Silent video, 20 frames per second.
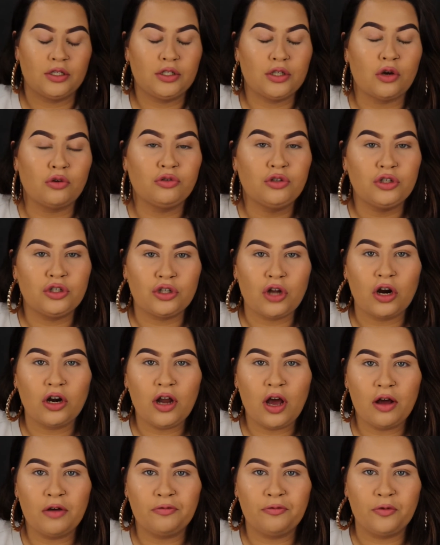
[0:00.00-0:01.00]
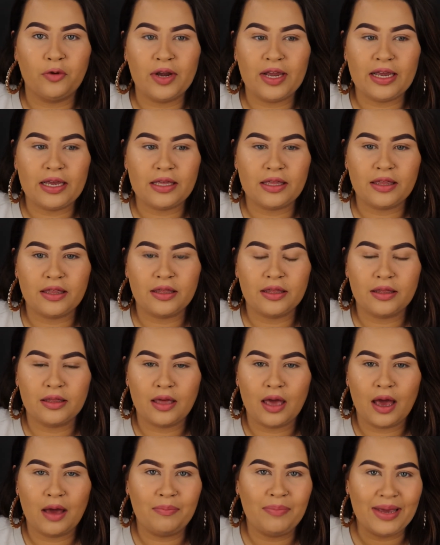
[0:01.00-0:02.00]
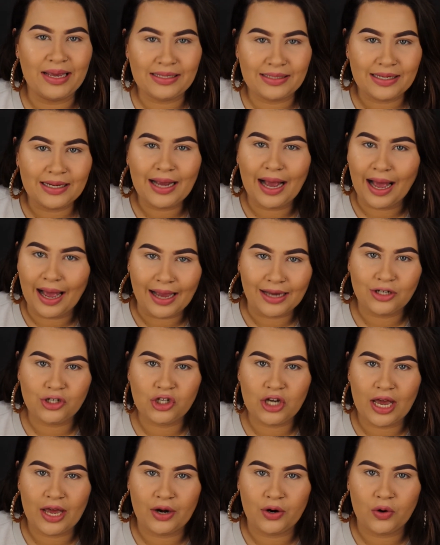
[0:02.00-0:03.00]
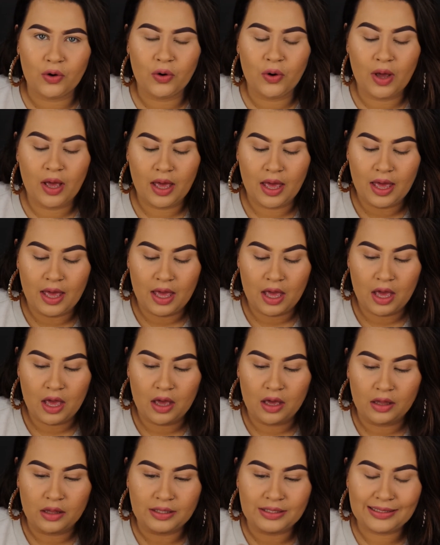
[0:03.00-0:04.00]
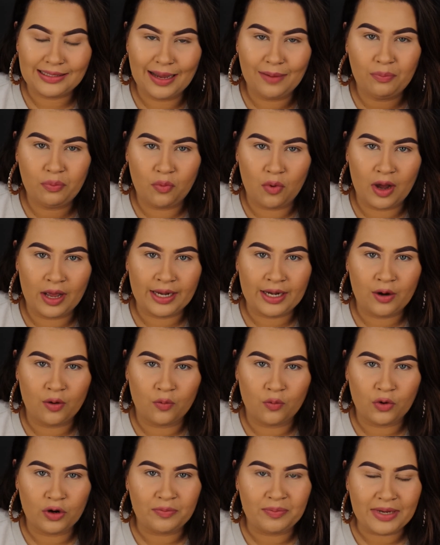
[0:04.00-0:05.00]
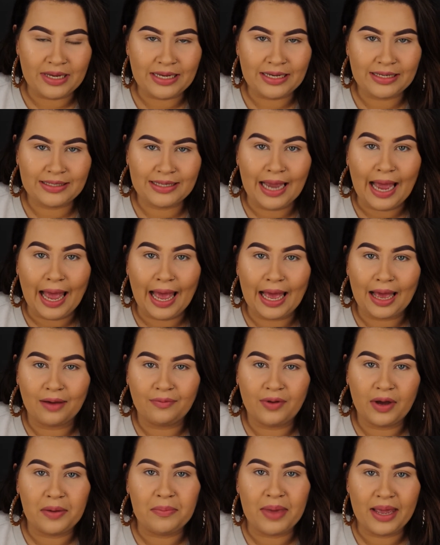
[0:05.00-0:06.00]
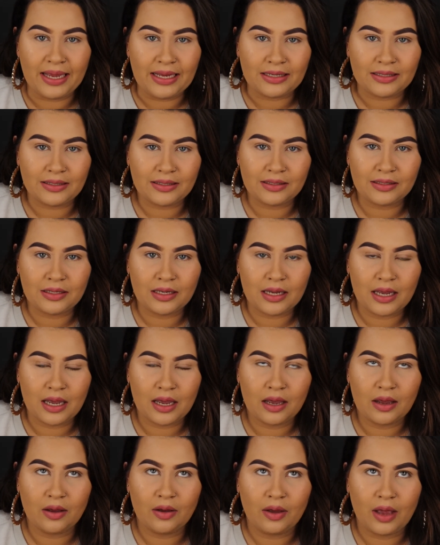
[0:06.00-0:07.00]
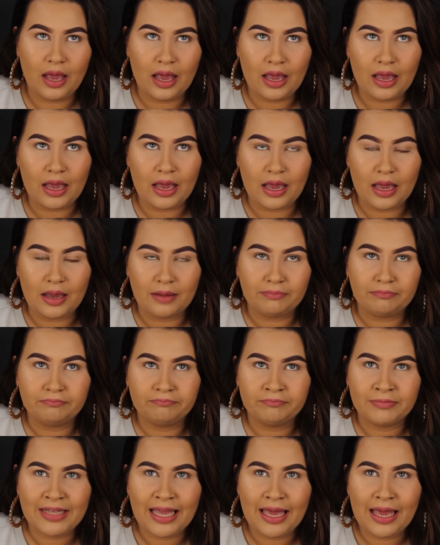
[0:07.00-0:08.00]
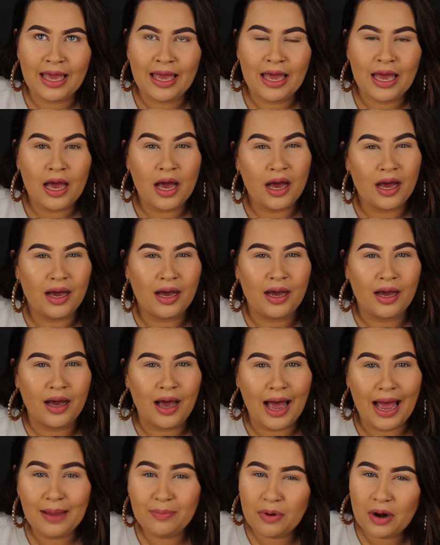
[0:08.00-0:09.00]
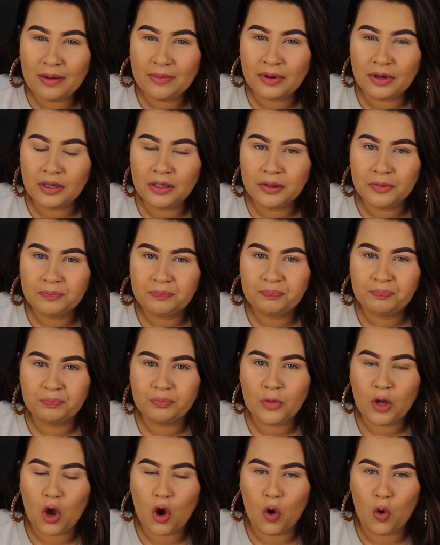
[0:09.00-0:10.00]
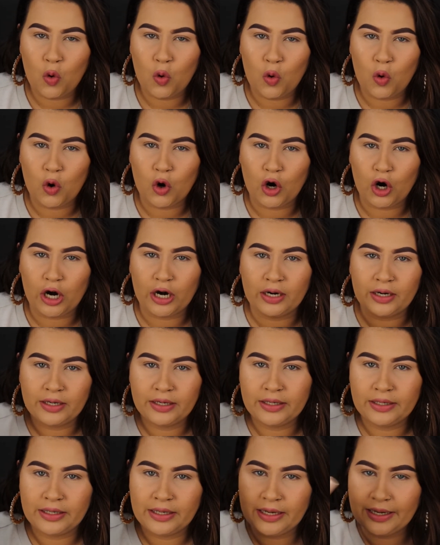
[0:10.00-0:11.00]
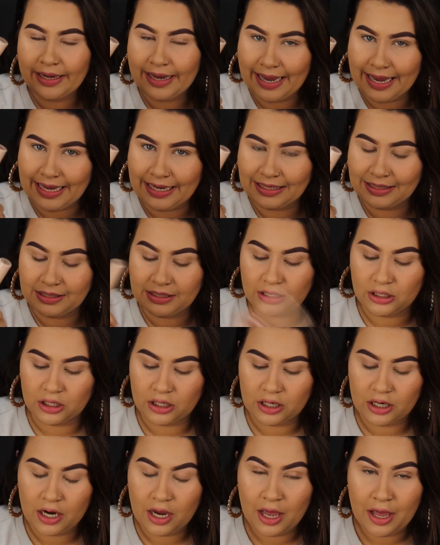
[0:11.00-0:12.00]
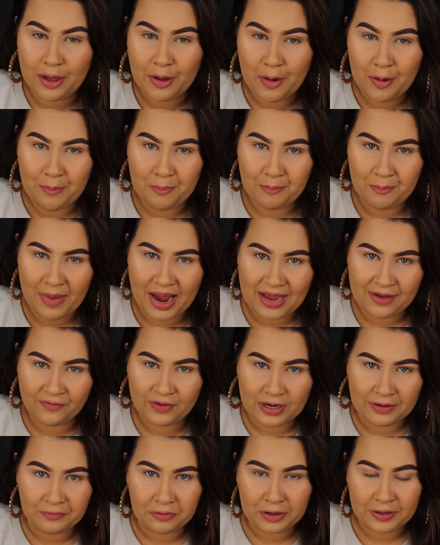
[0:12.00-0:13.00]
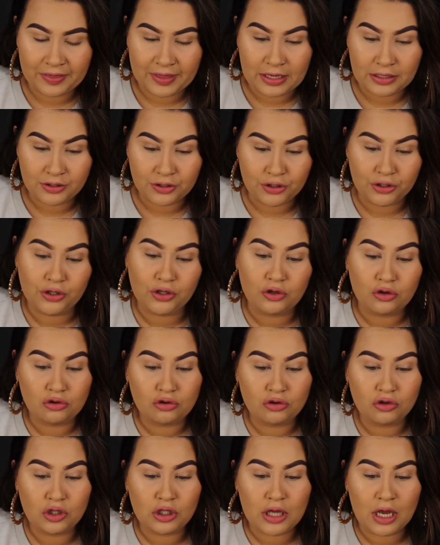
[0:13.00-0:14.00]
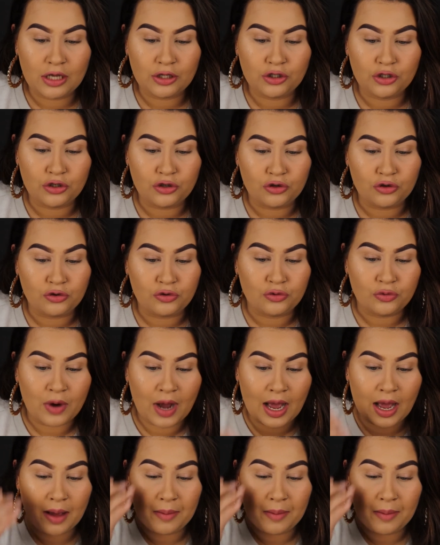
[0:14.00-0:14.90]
So to start off with a basic eyeshadow, step one would be to have a base, eye primer or a concealer. My favorite thing to use to